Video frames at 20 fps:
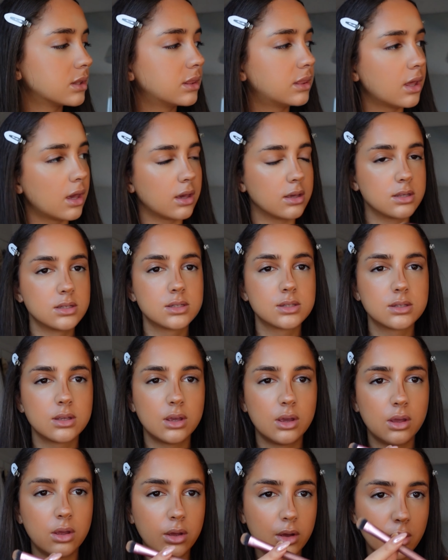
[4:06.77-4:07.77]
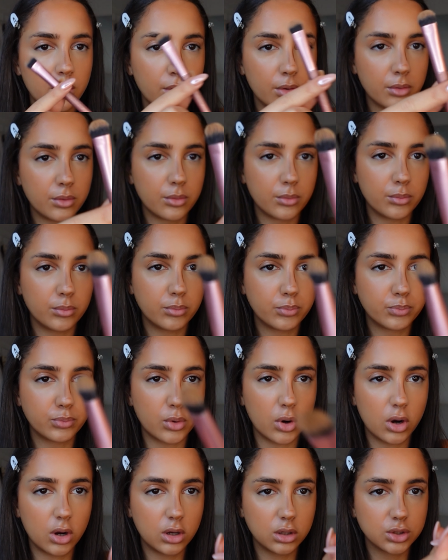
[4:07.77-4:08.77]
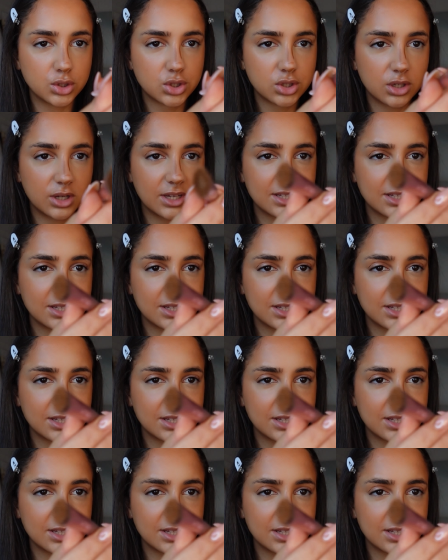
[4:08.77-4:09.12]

this brush.